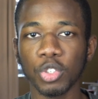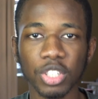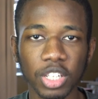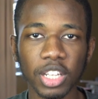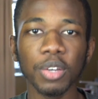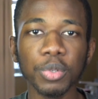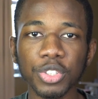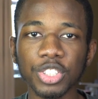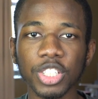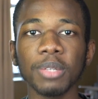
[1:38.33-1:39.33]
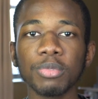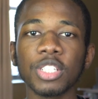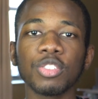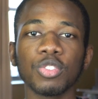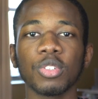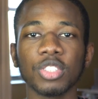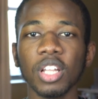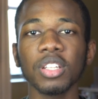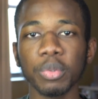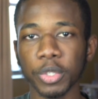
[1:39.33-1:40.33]
Just click on your setup to install
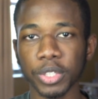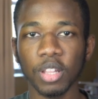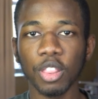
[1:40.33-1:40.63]
SolidWorks.